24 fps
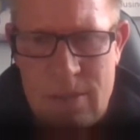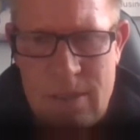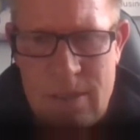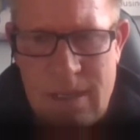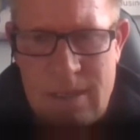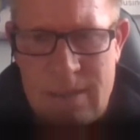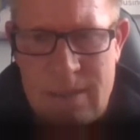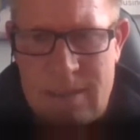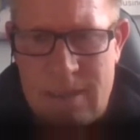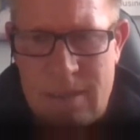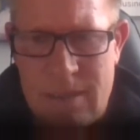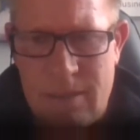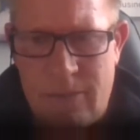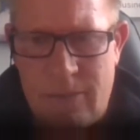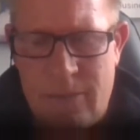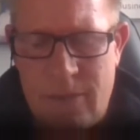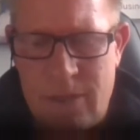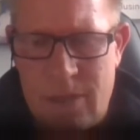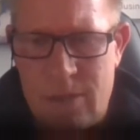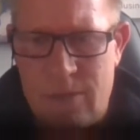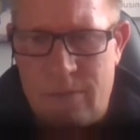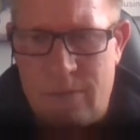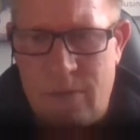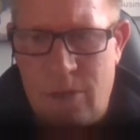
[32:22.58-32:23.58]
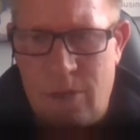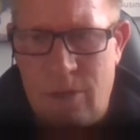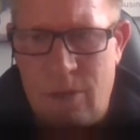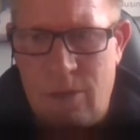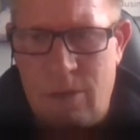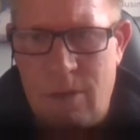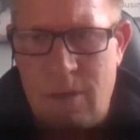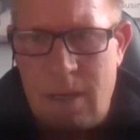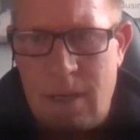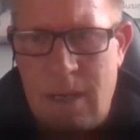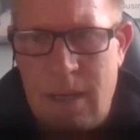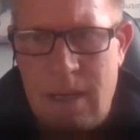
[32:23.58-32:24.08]
nice little things for
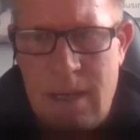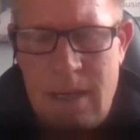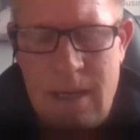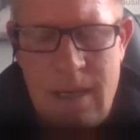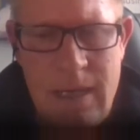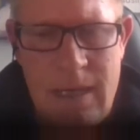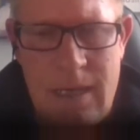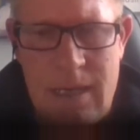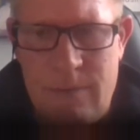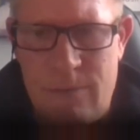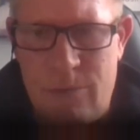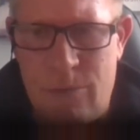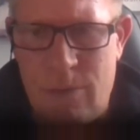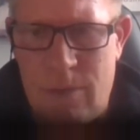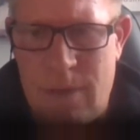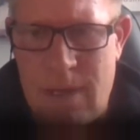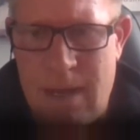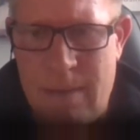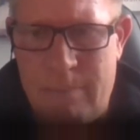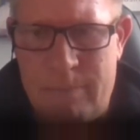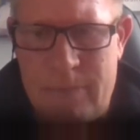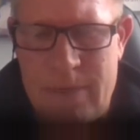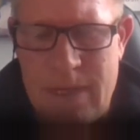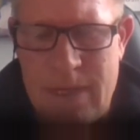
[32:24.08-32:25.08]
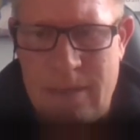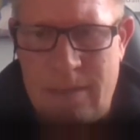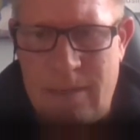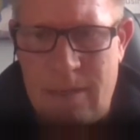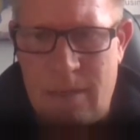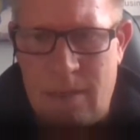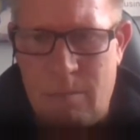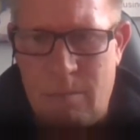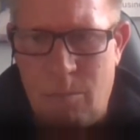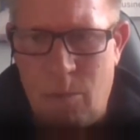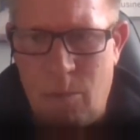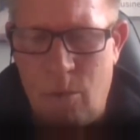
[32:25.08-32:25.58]
you. It gives you an update
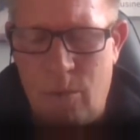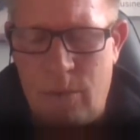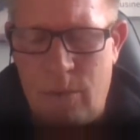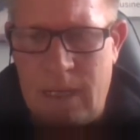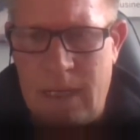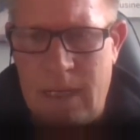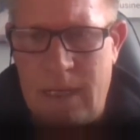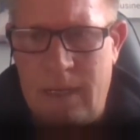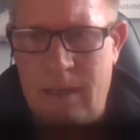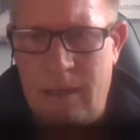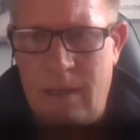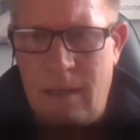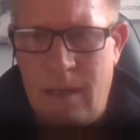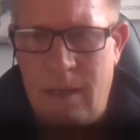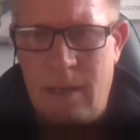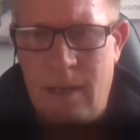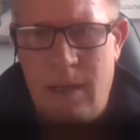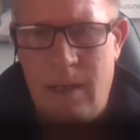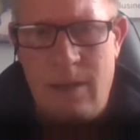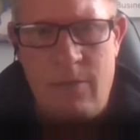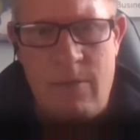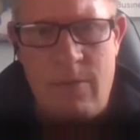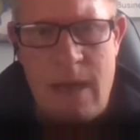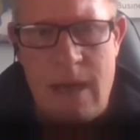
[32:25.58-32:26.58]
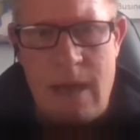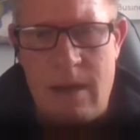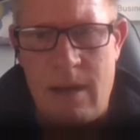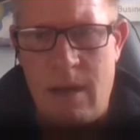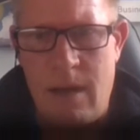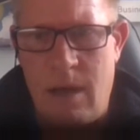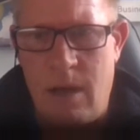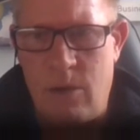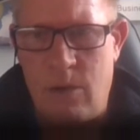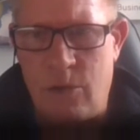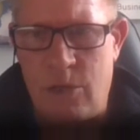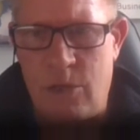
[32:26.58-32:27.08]
in the morning that
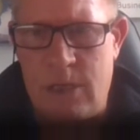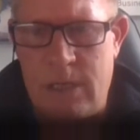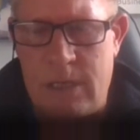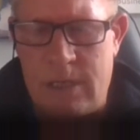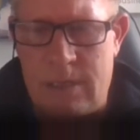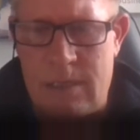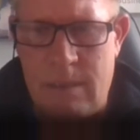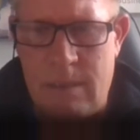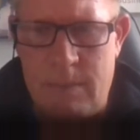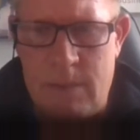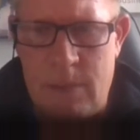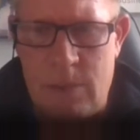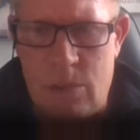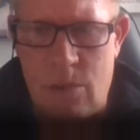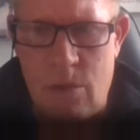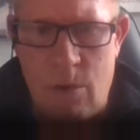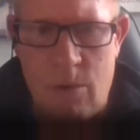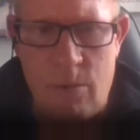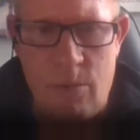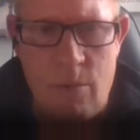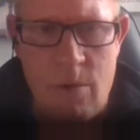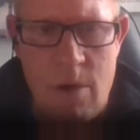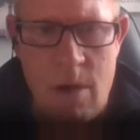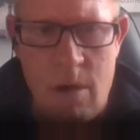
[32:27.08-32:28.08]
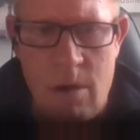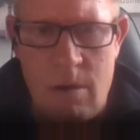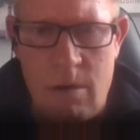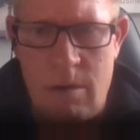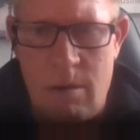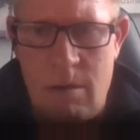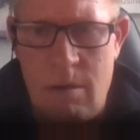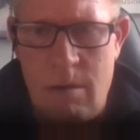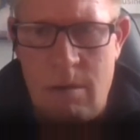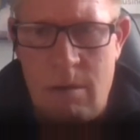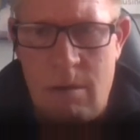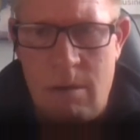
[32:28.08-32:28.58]
oh shit something's gone
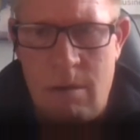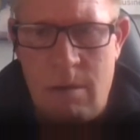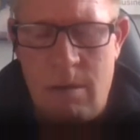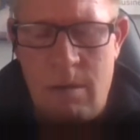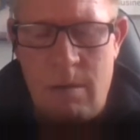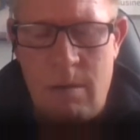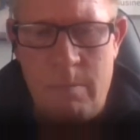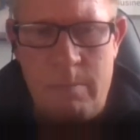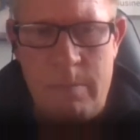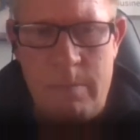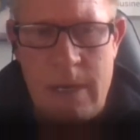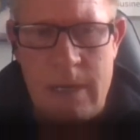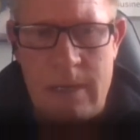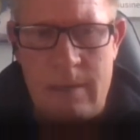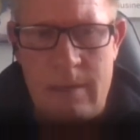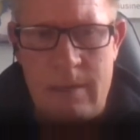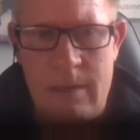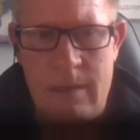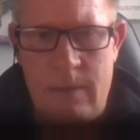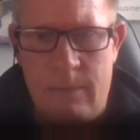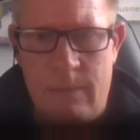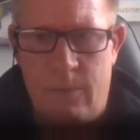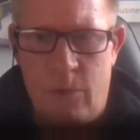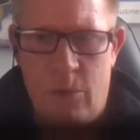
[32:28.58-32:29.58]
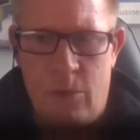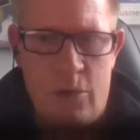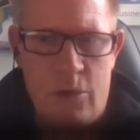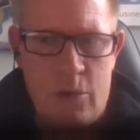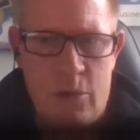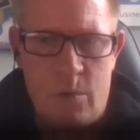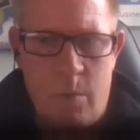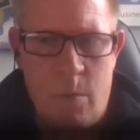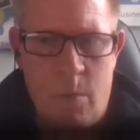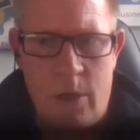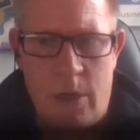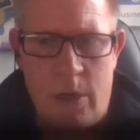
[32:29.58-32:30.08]
wrong but if you're
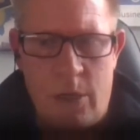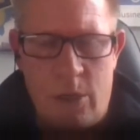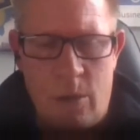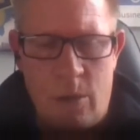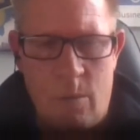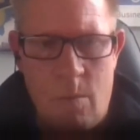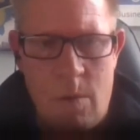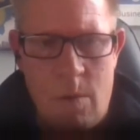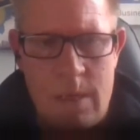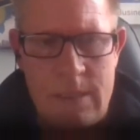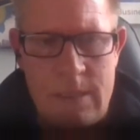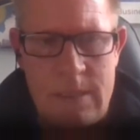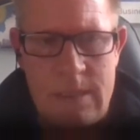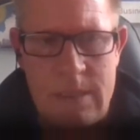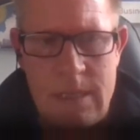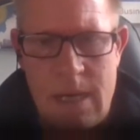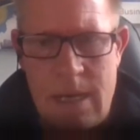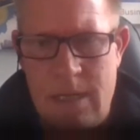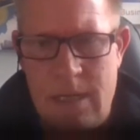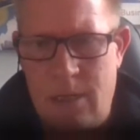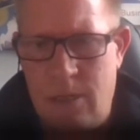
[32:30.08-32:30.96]
just working on one site